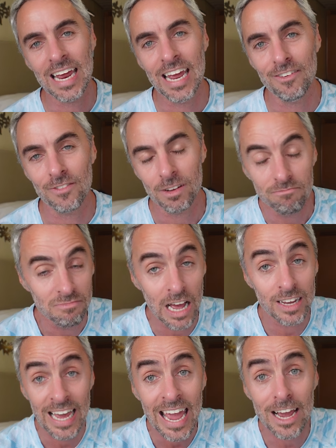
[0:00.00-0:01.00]

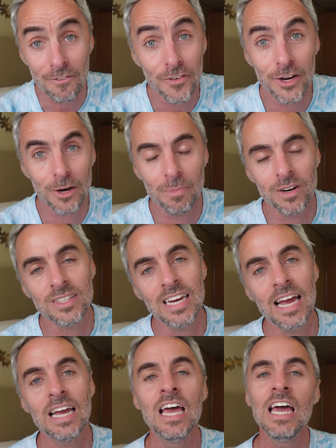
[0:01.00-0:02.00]
a cake for your
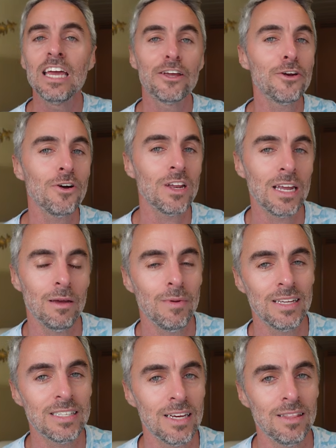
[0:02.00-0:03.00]
birthday. Here on
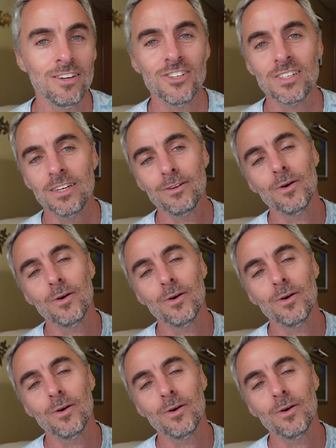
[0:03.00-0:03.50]
MSC, they're just going